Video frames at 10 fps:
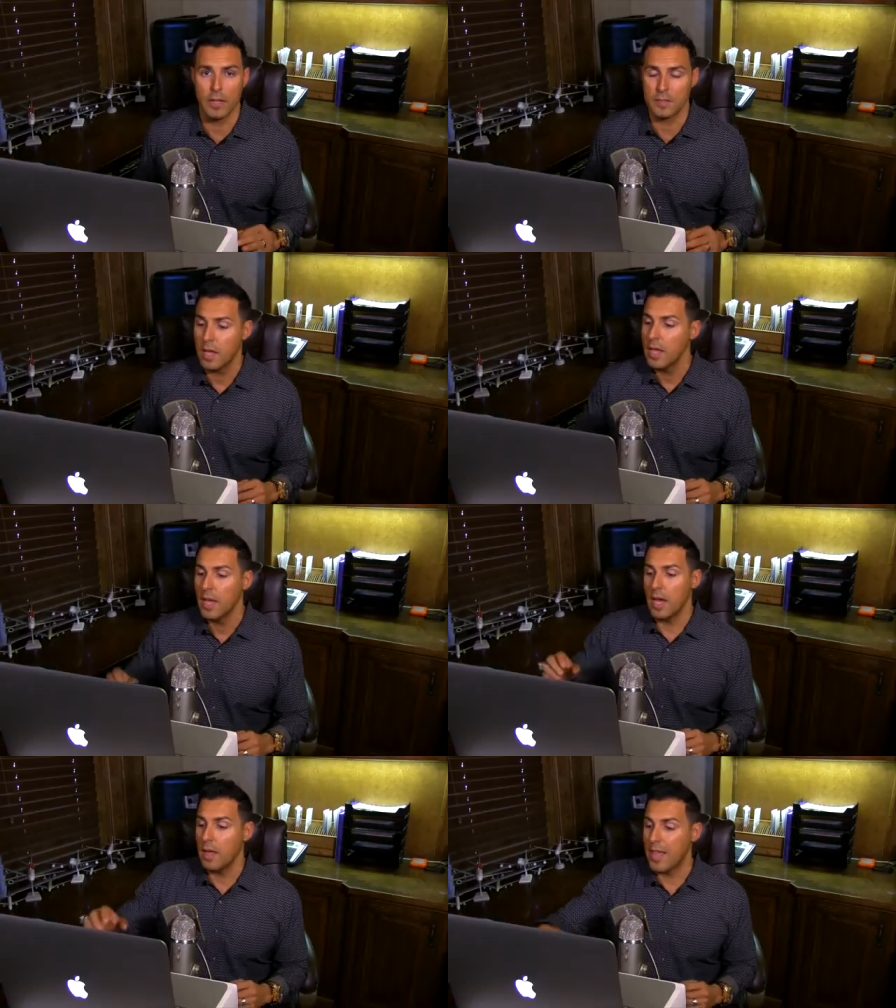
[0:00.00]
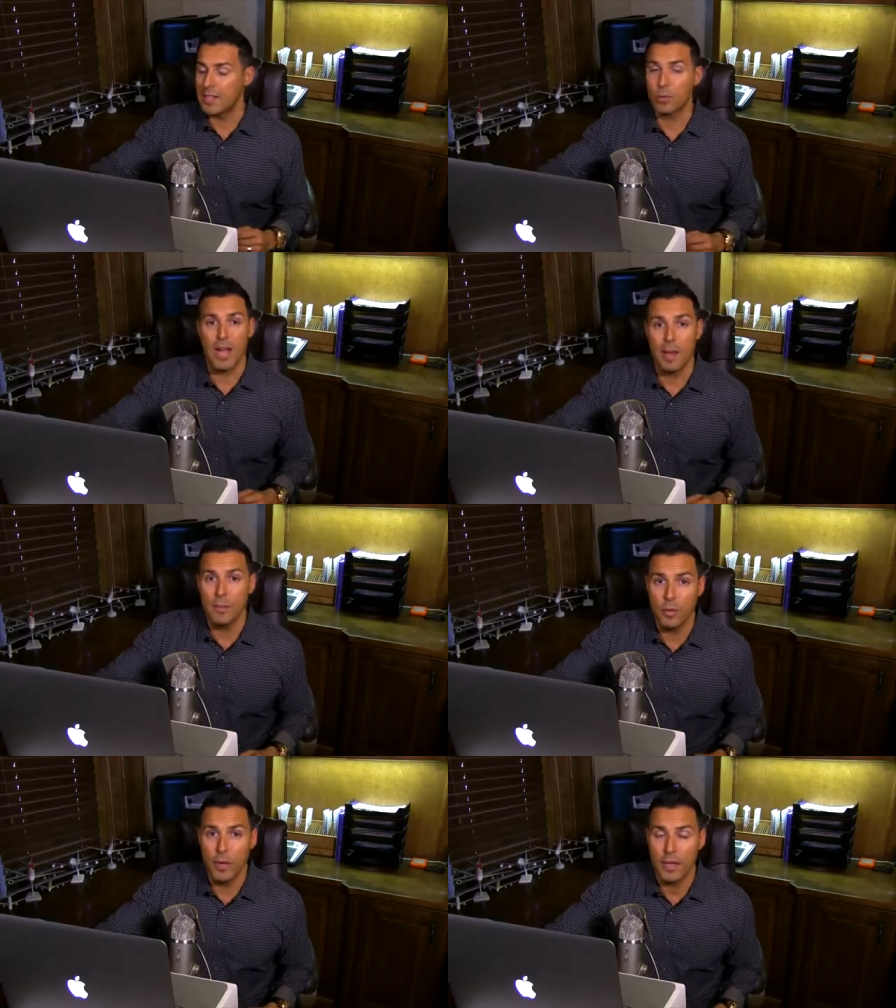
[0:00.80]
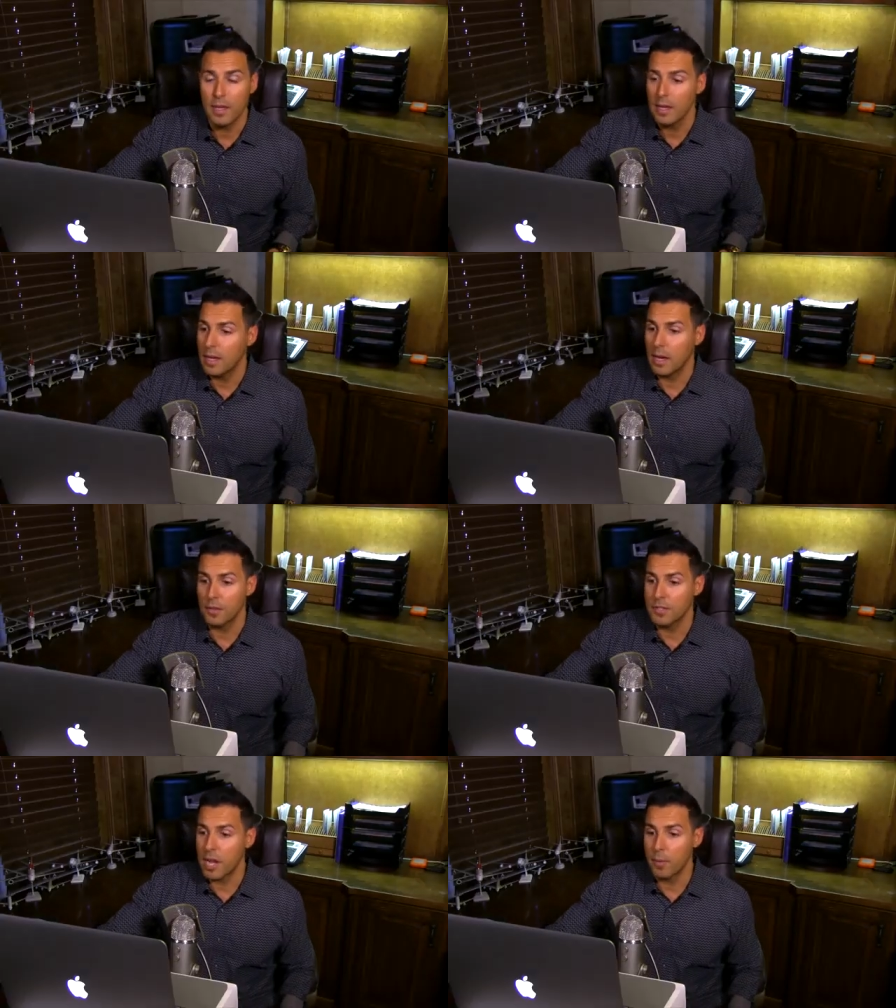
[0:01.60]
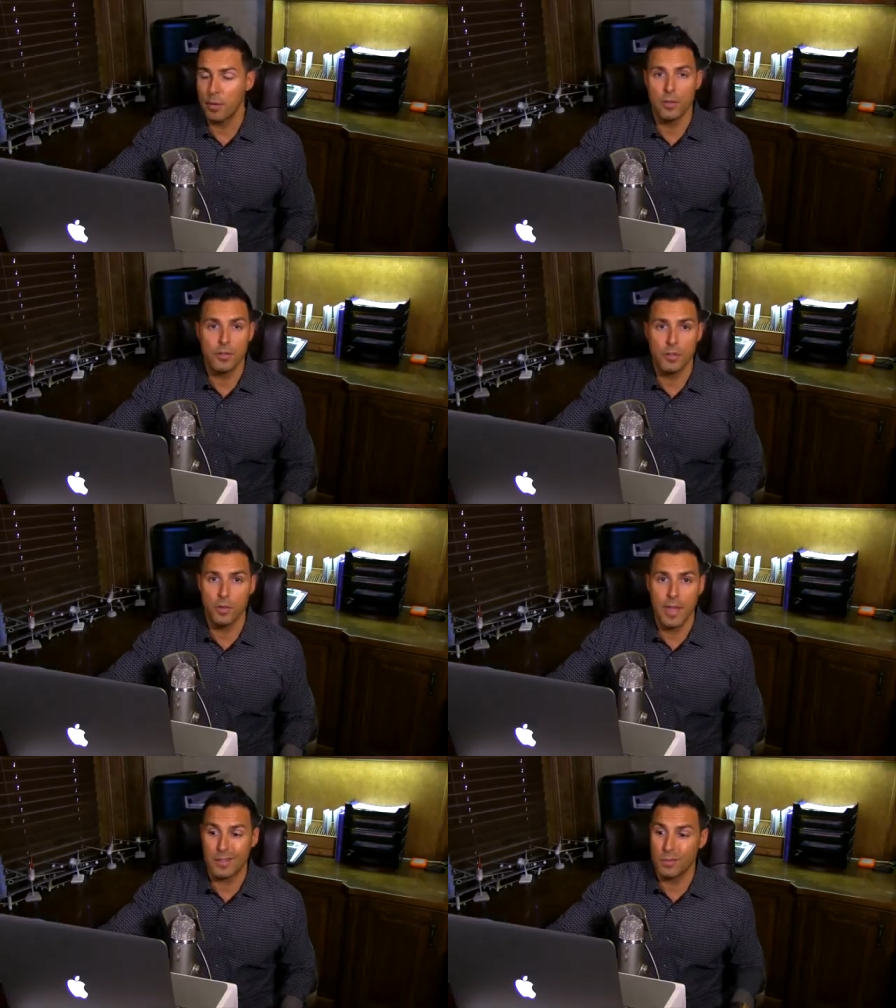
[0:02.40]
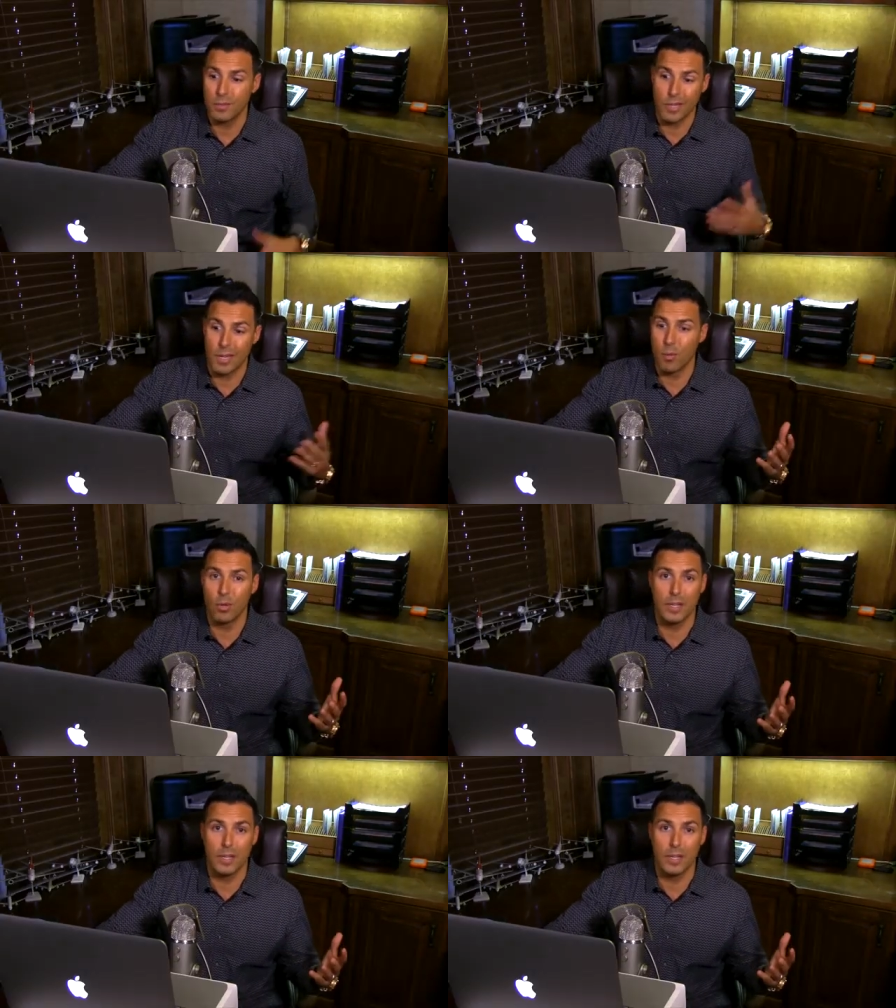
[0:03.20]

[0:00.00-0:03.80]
of us. That's what I'm doing. All the top earners are doing that because we want to get more